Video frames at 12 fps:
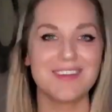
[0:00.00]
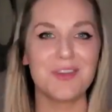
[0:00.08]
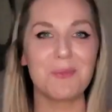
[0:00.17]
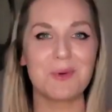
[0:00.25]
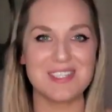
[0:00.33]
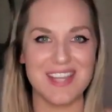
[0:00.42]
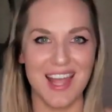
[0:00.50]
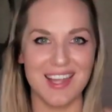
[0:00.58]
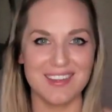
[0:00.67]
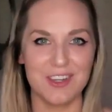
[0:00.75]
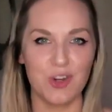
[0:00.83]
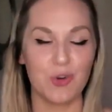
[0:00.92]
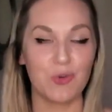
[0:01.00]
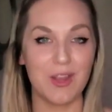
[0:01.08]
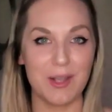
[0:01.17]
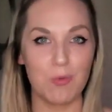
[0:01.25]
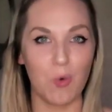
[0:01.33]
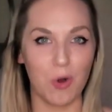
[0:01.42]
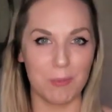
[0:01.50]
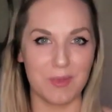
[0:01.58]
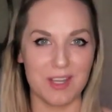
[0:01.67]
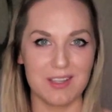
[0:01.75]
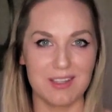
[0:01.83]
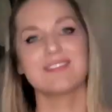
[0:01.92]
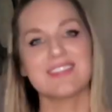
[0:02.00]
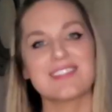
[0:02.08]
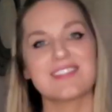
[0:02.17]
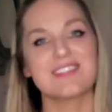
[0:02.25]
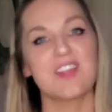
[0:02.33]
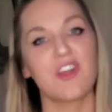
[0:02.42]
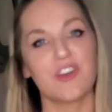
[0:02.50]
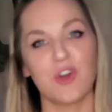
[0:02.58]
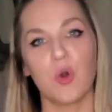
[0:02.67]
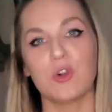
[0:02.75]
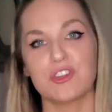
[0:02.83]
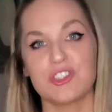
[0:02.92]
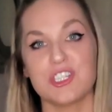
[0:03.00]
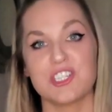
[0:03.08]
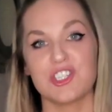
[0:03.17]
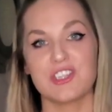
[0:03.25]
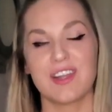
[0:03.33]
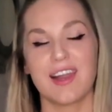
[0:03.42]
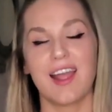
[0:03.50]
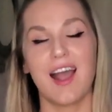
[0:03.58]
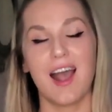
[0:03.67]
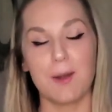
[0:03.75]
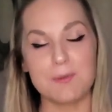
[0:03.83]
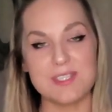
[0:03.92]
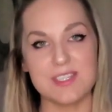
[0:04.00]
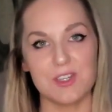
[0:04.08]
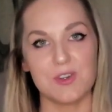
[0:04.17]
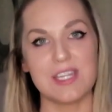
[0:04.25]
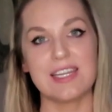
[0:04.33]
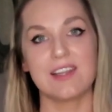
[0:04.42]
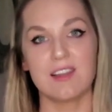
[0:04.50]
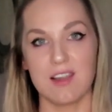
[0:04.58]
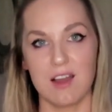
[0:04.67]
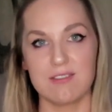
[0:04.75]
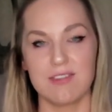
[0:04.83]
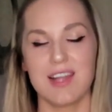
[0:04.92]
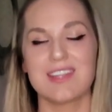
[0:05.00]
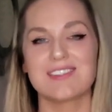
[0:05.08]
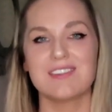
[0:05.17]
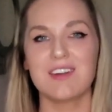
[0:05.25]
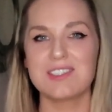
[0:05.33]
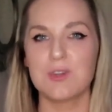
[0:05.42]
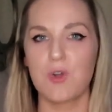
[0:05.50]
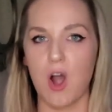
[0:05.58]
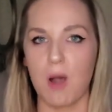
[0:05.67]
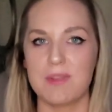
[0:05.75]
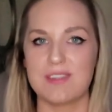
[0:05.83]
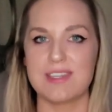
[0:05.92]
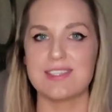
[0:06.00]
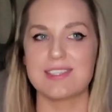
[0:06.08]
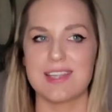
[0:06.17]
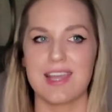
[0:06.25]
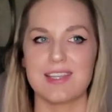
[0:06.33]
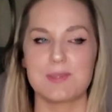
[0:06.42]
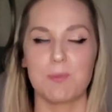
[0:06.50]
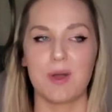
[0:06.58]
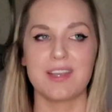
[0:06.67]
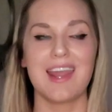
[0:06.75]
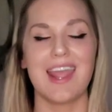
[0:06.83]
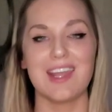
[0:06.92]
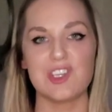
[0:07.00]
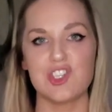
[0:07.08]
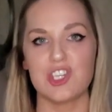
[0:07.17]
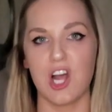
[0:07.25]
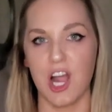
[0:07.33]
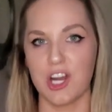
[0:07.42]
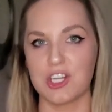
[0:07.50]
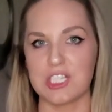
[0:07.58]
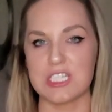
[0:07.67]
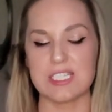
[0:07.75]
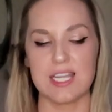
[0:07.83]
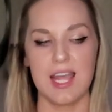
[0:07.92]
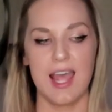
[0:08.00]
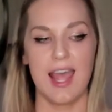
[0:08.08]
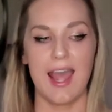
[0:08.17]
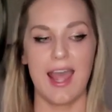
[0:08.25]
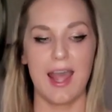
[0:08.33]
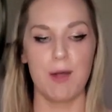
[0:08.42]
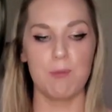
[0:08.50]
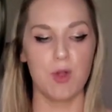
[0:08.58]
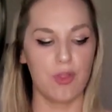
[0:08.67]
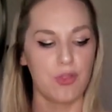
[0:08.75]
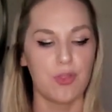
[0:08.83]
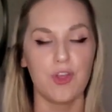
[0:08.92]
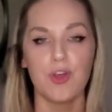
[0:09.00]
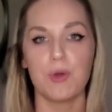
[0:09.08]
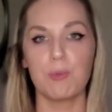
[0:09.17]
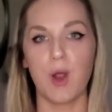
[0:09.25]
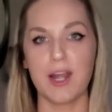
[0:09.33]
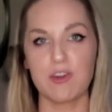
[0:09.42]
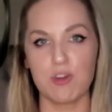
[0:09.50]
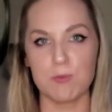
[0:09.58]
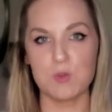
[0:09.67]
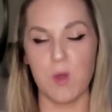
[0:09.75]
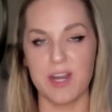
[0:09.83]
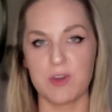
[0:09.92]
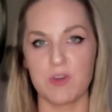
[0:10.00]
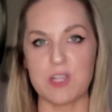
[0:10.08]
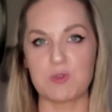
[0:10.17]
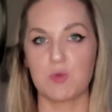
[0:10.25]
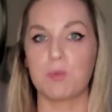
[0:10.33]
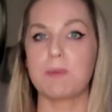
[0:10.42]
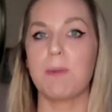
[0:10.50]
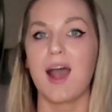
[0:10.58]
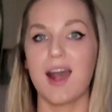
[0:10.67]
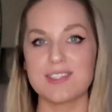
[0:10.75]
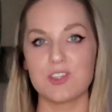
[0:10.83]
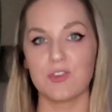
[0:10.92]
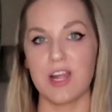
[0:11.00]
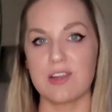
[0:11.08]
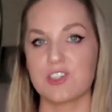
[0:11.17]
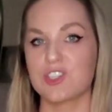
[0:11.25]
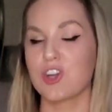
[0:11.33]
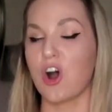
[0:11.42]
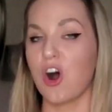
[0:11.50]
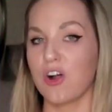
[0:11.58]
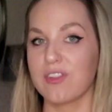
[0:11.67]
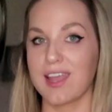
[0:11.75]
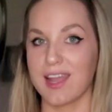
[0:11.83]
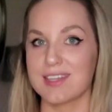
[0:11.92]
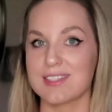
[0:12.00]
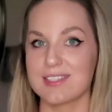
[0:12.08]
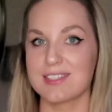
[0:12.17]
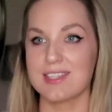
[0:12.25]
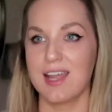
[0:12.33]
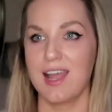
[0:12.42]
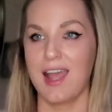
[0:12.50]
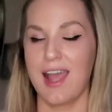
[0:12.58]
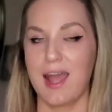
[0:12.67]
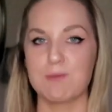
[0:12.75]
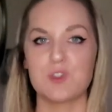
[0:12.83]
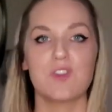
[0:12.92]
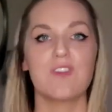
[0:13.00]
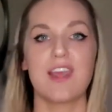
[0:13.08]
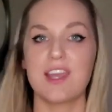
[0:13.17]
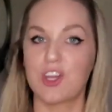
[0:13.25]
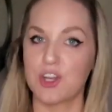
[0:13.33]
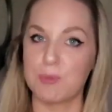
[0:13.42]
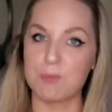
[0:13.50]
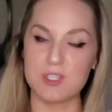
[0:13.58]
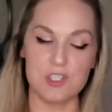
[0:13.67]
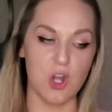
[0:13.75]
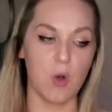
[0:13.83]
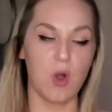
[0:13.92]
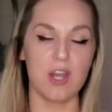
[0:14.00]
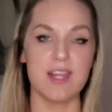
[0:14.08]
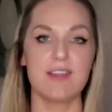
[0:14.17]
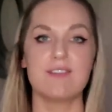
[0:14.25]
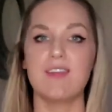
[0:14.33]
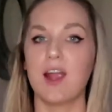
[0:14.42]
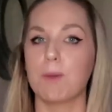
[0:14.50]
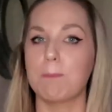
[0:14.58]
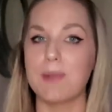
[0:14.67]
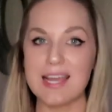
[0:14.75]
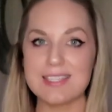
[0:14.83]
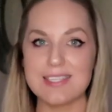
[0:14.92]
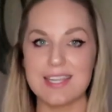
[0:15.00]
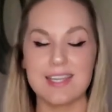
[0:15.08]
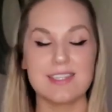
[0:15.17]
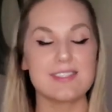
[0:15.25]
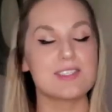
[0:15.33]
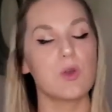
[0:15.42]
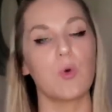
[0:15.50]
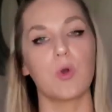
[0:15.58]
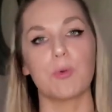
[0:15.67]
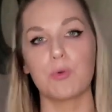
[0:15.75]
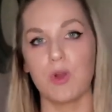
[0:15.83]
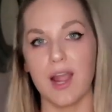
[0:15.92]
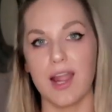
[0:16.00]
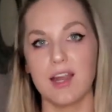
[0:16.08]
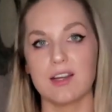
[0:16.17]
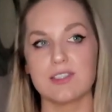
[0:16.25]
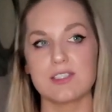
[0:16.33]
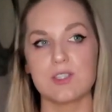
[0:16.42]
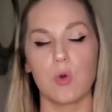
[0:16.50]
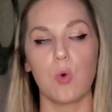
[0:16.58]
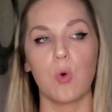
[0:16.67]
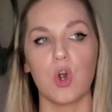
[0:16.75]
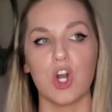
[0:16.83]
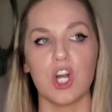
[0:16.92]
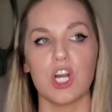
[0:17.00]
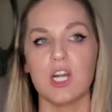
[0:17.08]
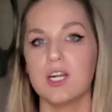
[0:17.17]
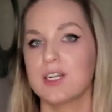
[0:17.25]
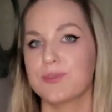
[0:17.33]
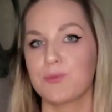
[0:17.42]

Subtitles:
Number 10, ring warming. This is another old tradition that I absolutely love. It's not so common these days, but in ancient Ireland, the bride and groom's wedding rings would be passed around to all the guests. So they could bestow on it their blessings or prayers or